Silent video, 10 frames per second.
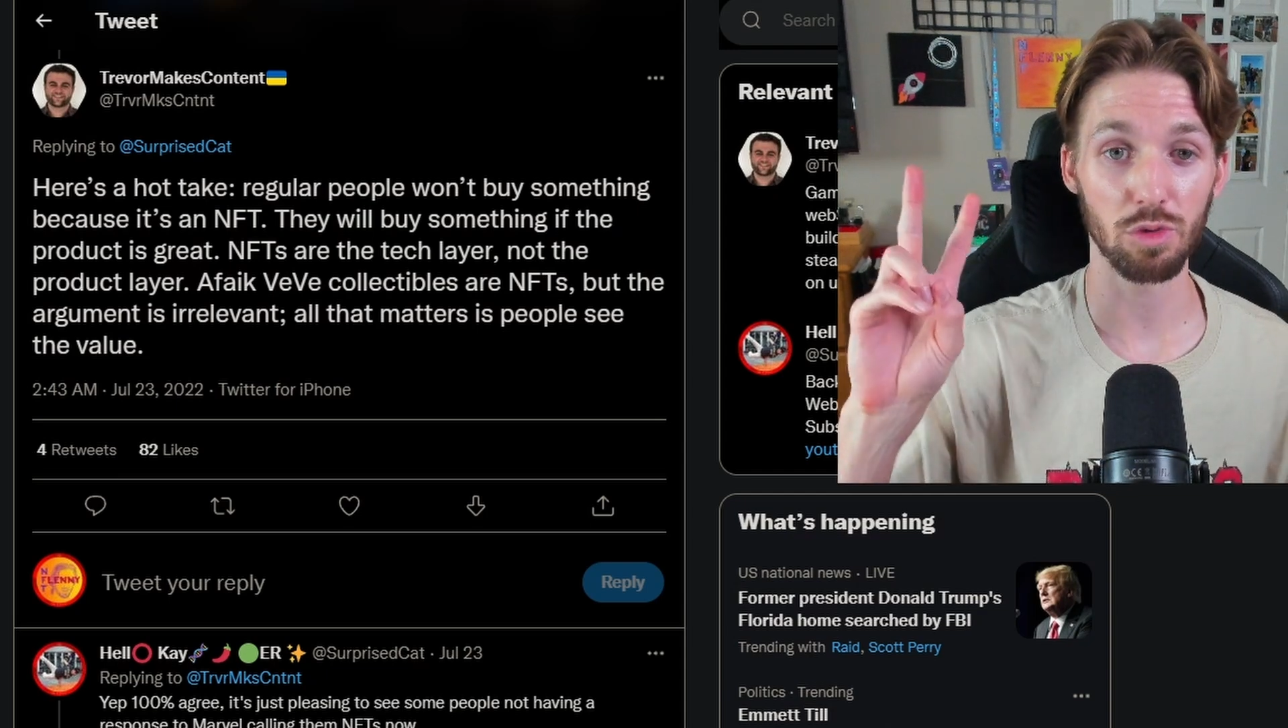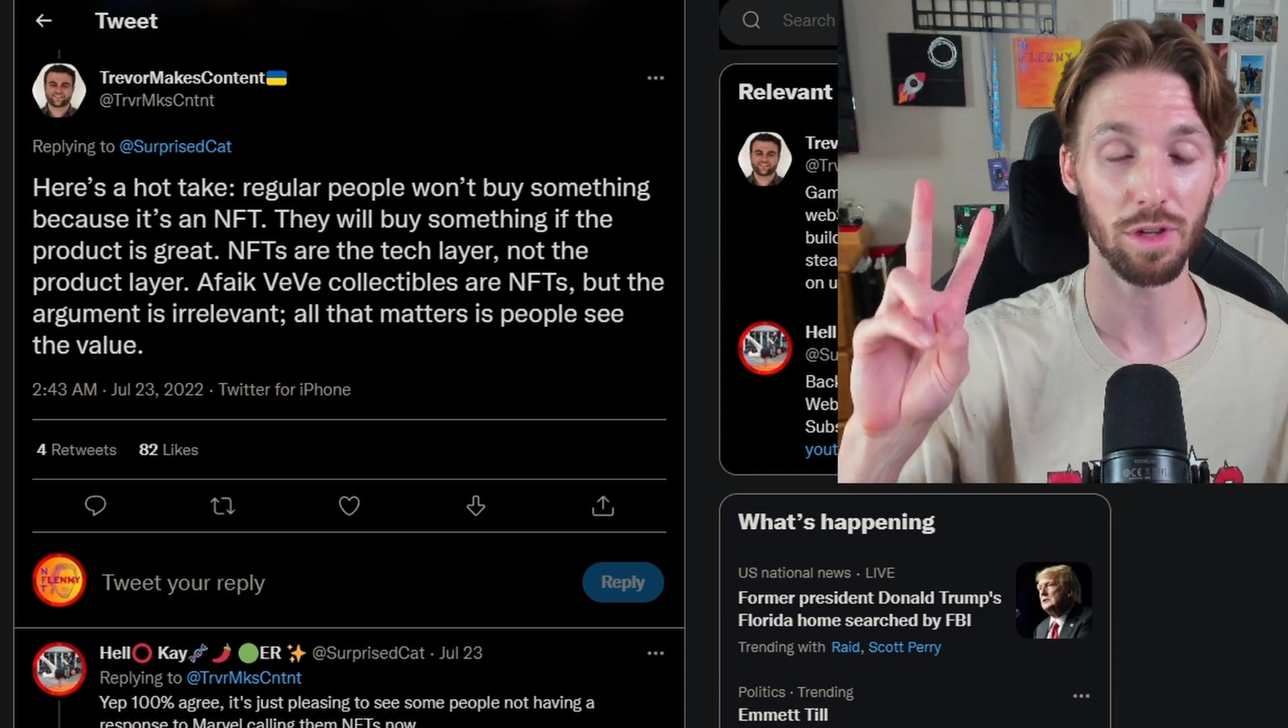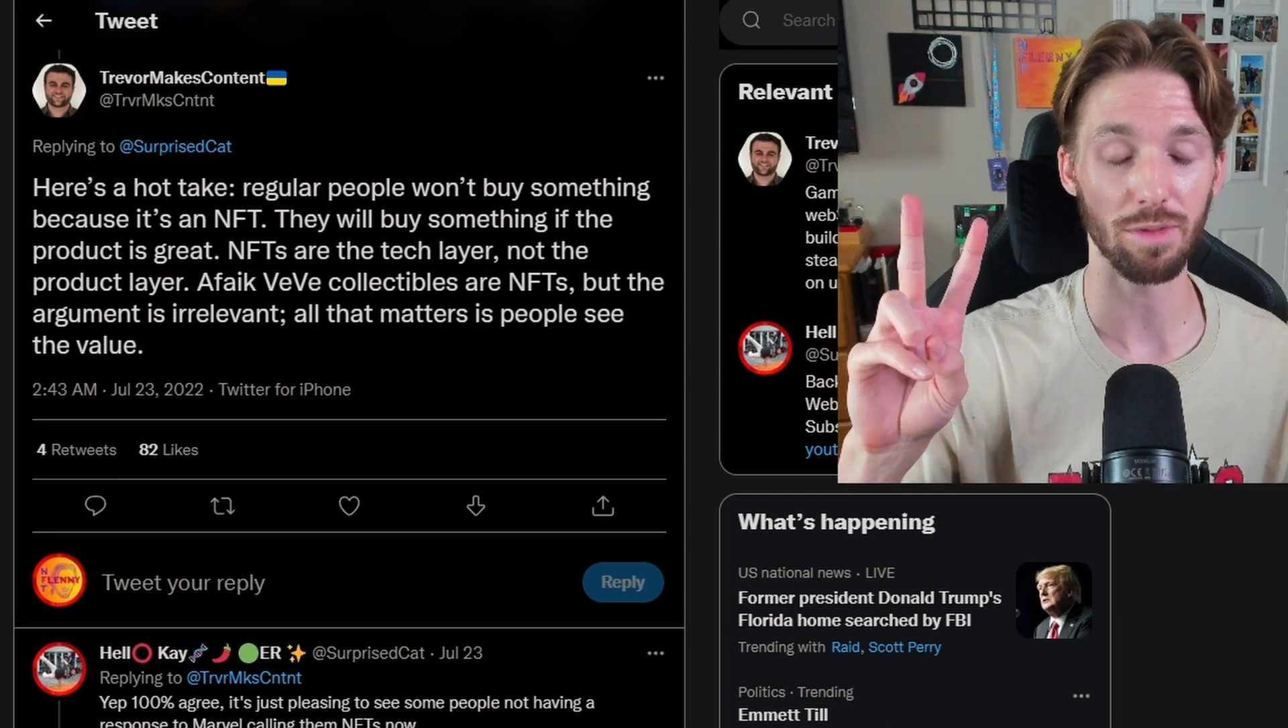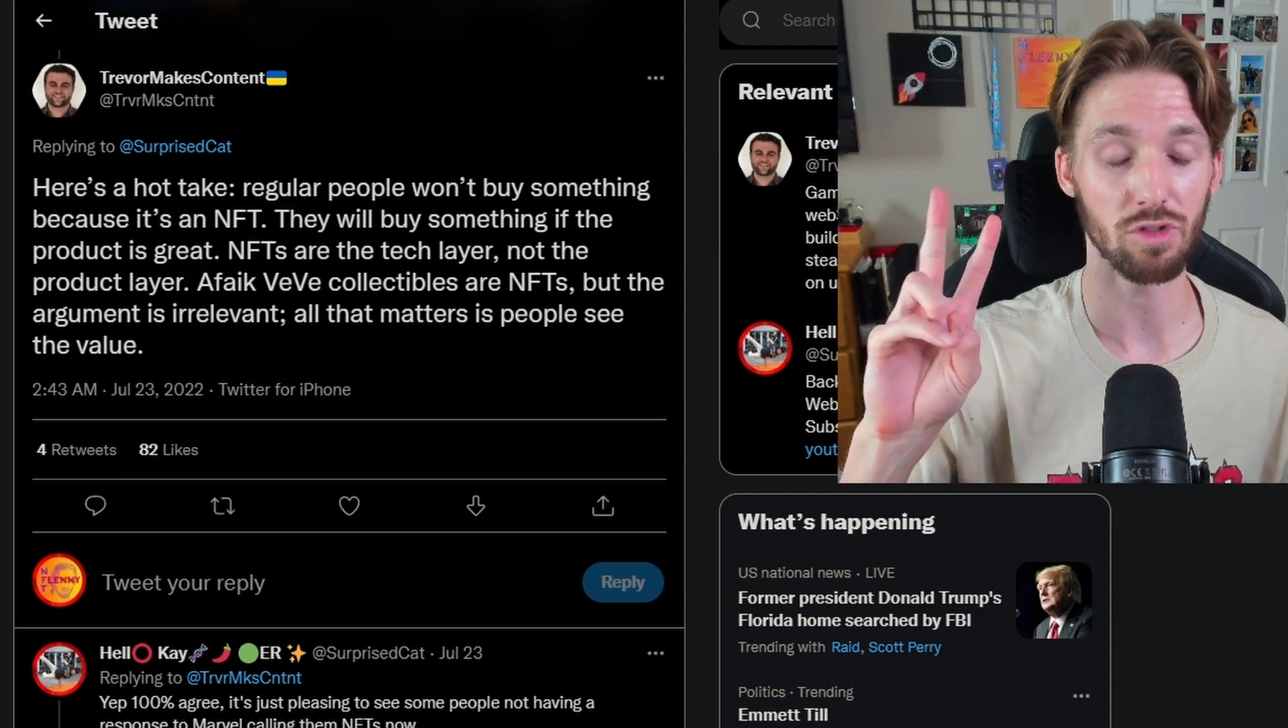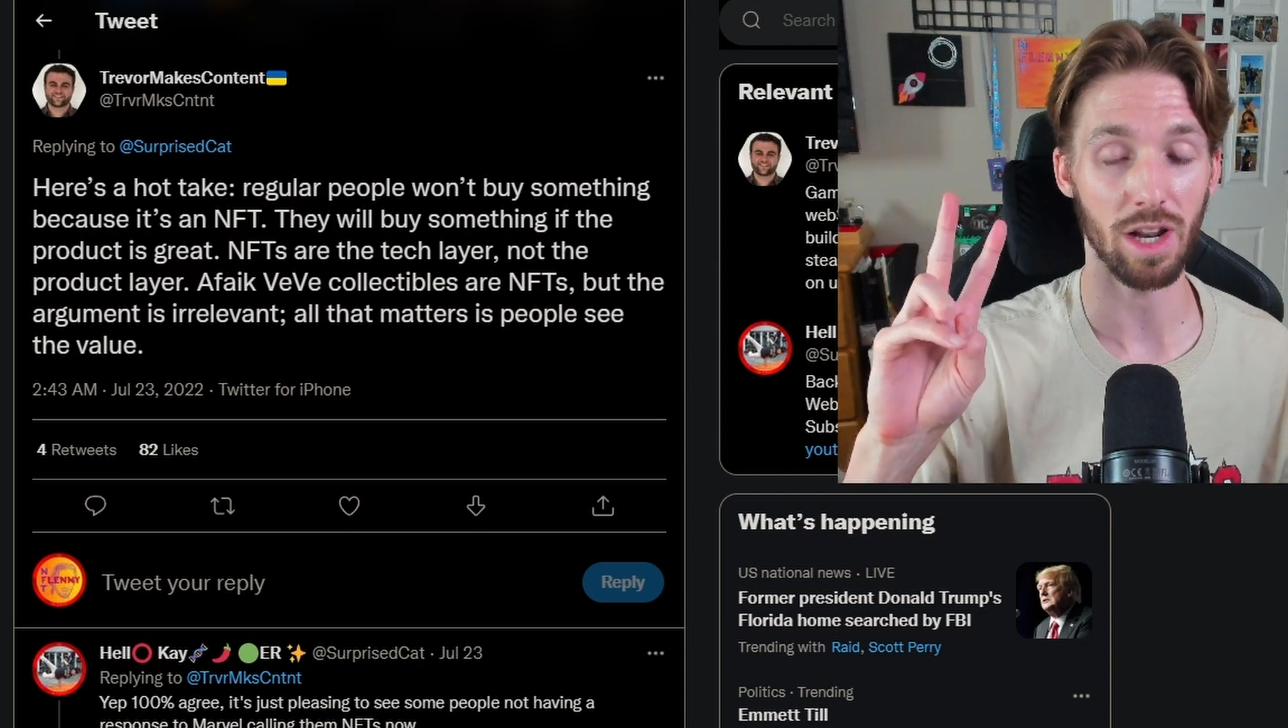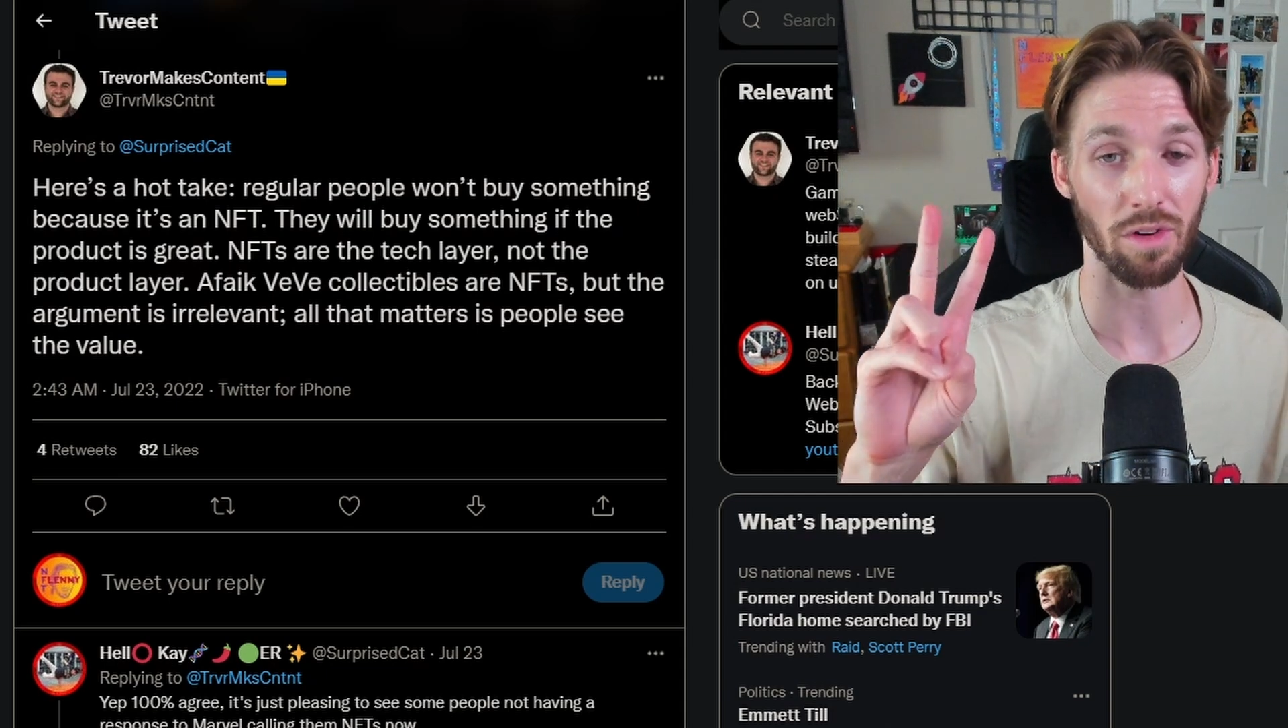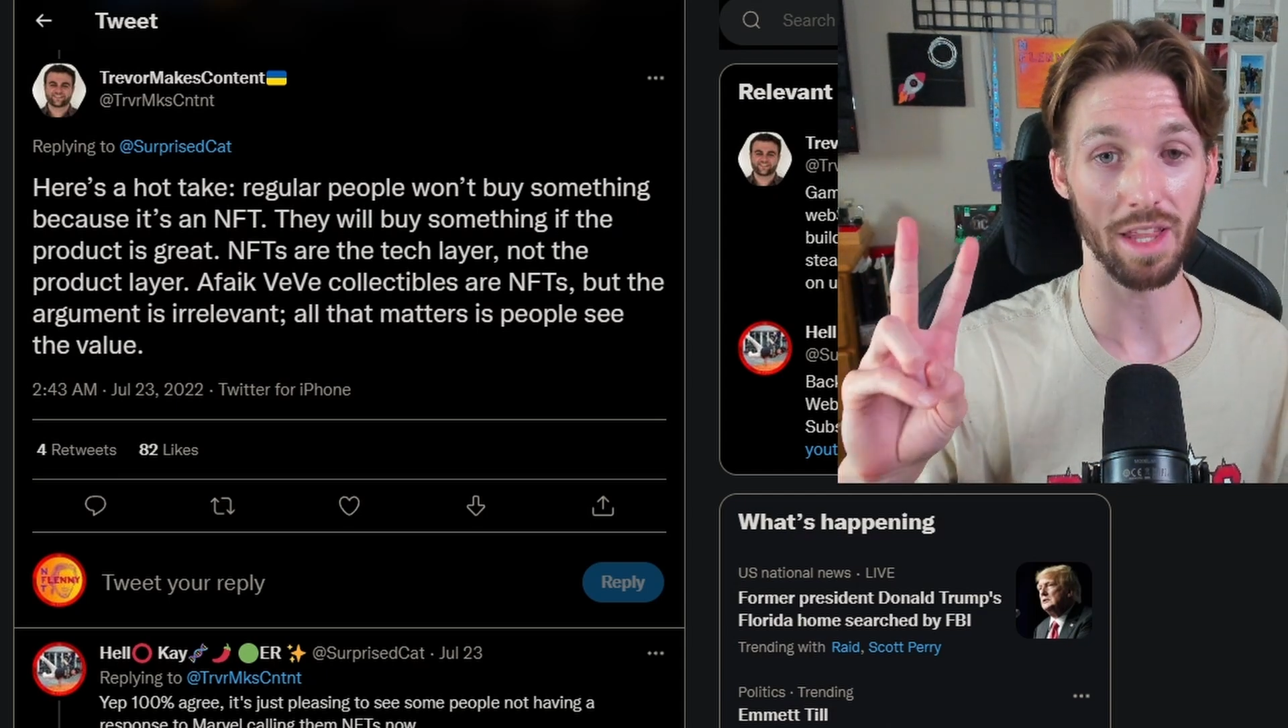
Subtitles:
tweets from Trevor